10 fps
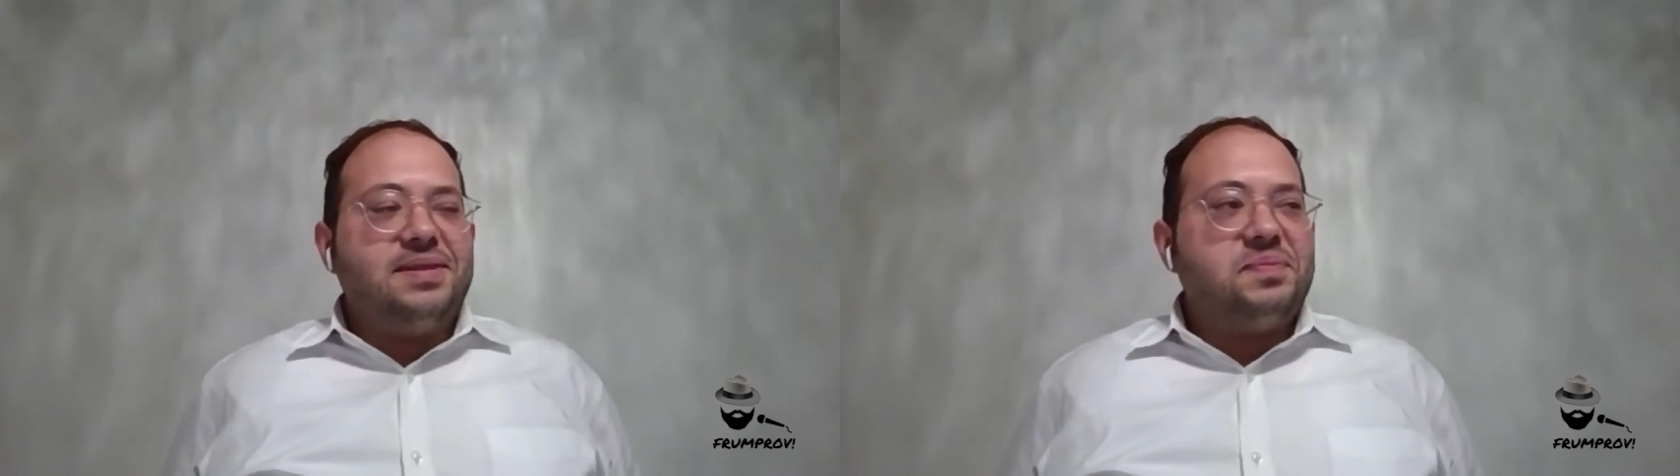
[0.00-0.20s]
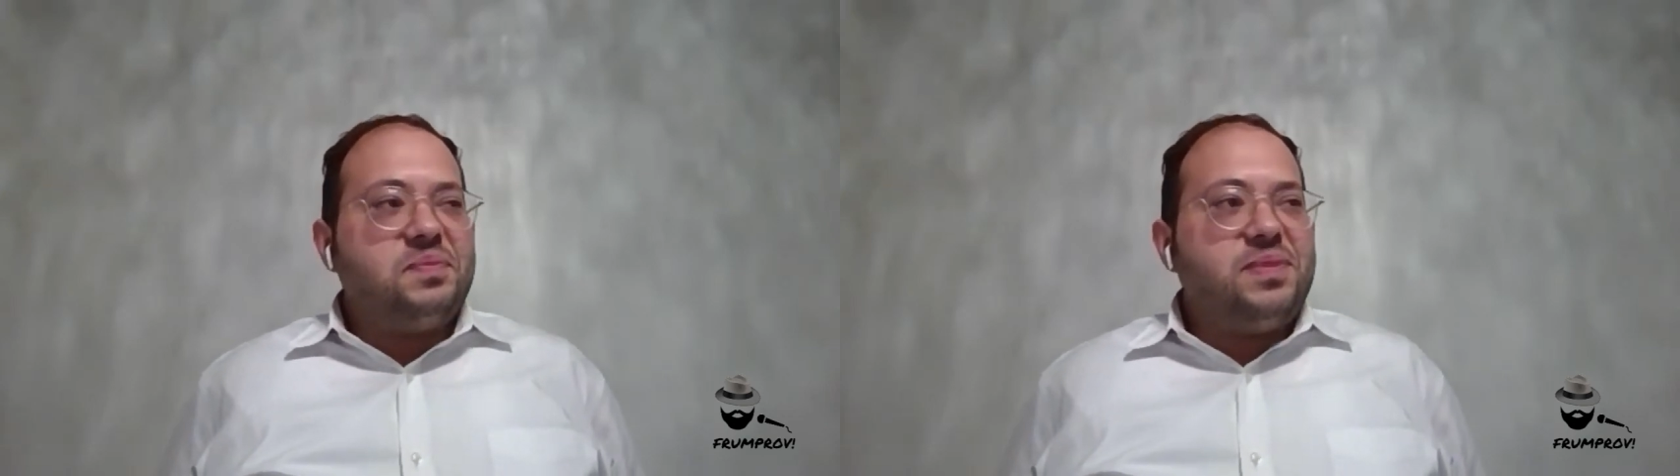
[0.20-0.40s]

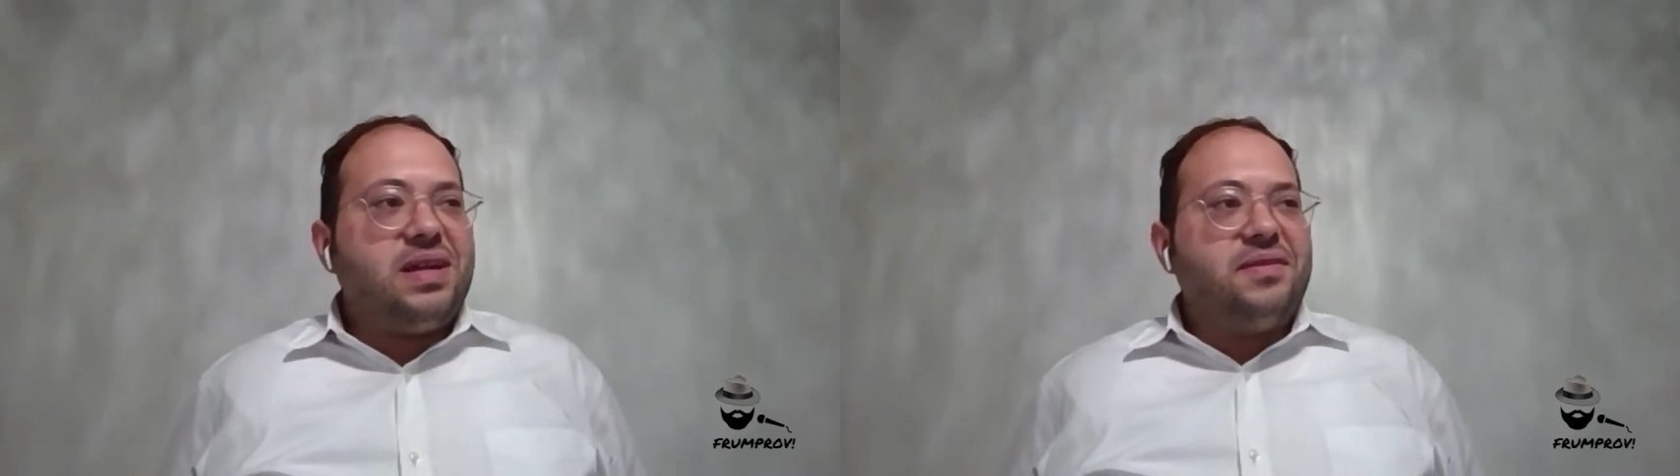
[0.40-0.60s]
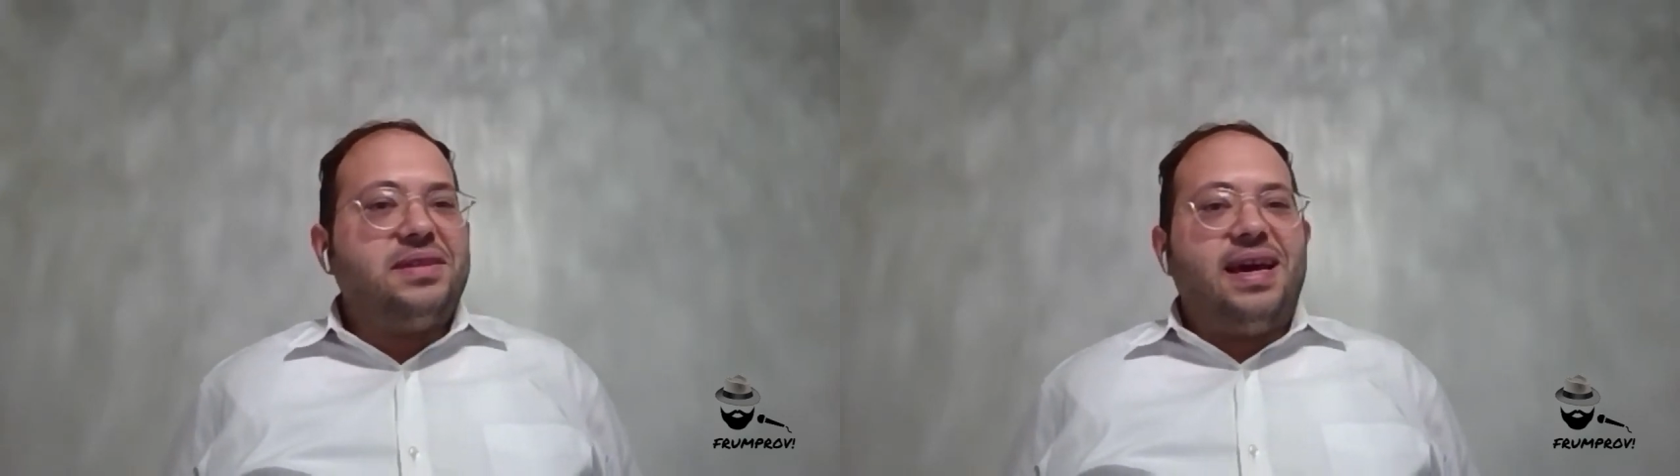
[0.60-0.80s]
middle
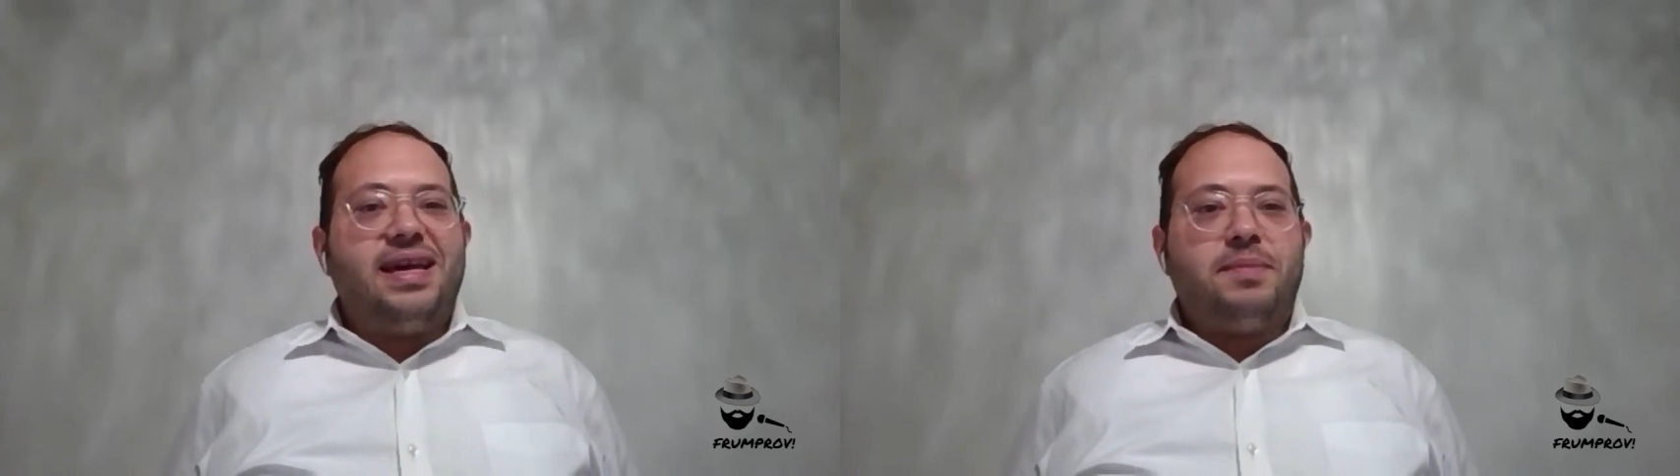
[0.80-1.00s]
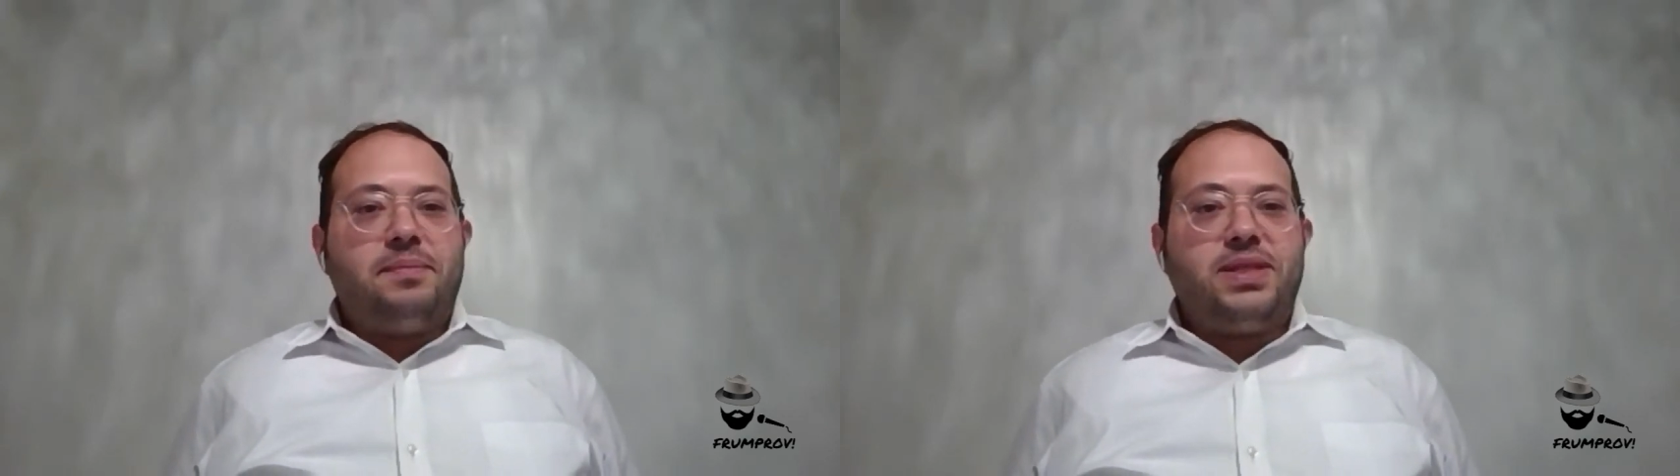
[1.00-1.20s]
of the day in
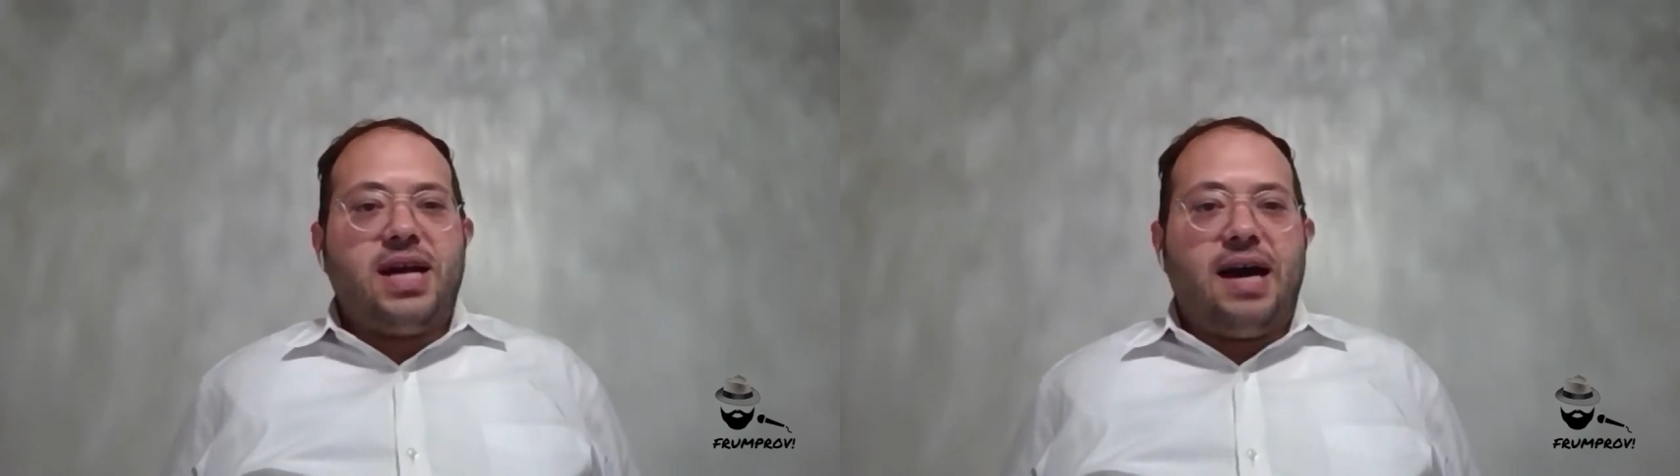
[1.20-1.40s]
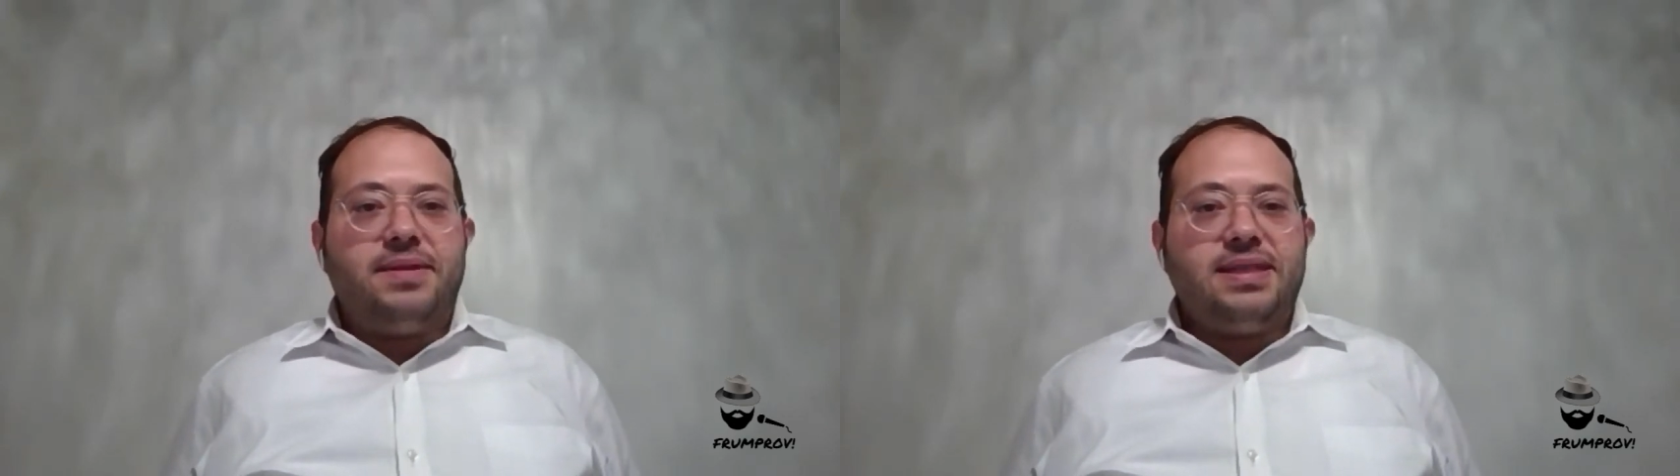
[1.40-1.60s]
my
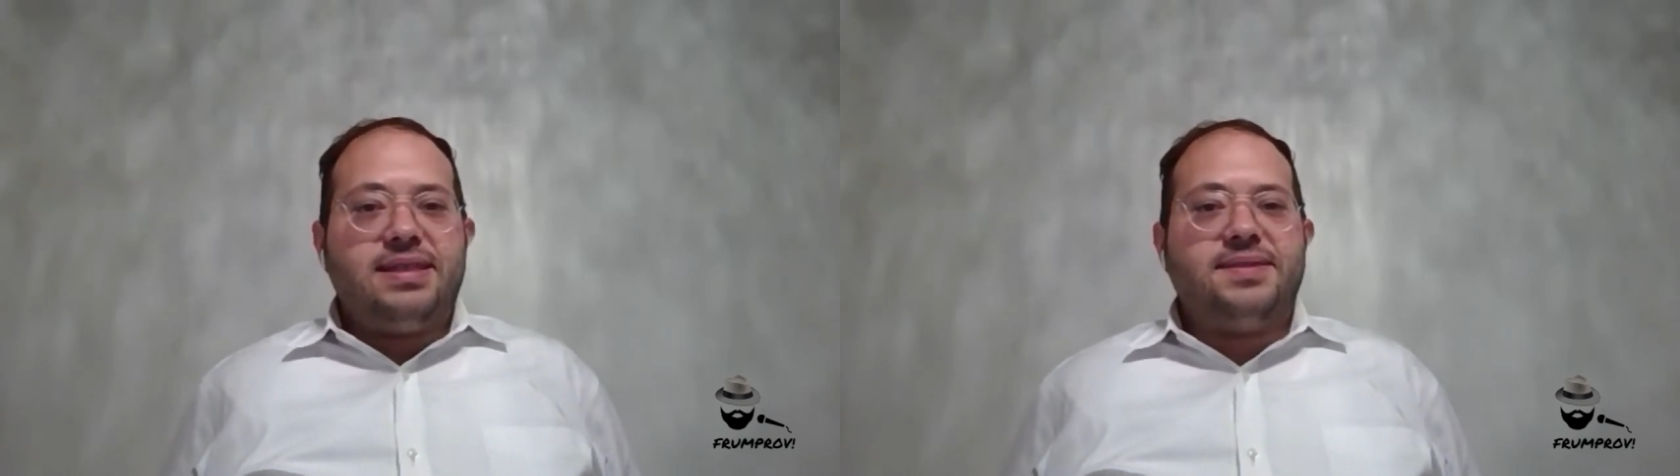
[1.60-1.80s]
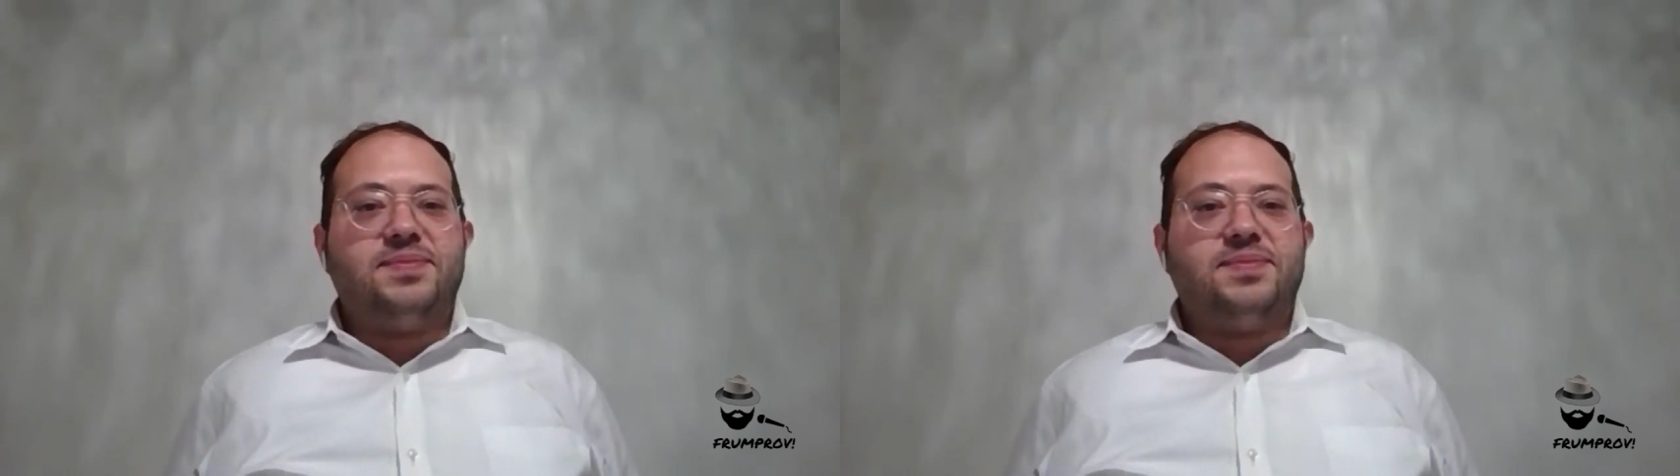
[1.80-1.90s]
pajamas,